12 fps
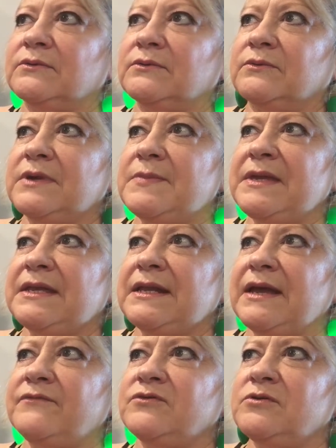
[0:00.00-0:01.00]
Repeat
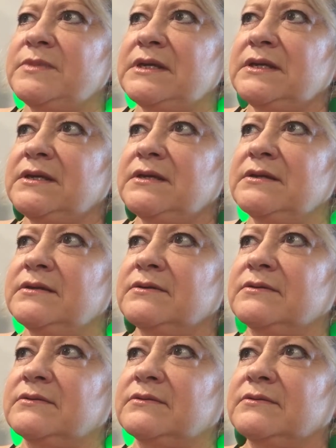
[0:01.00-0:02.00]
After Me,
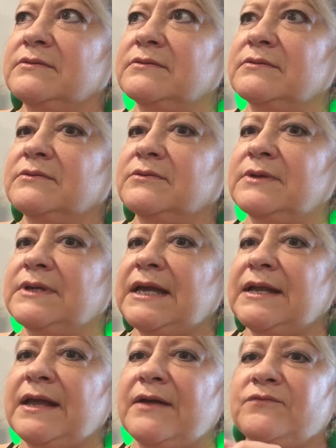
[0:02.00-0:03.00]

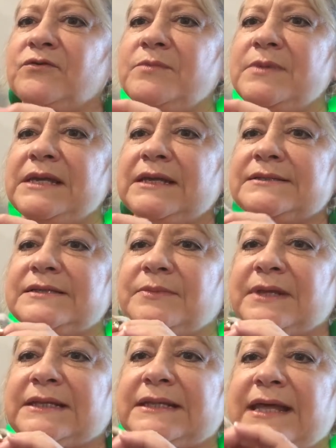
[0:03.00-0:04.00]
Create After Me,
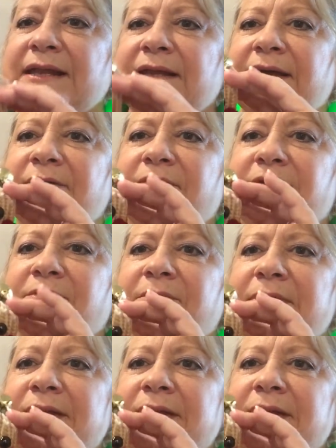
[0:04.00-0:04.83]
something like that. I don't know.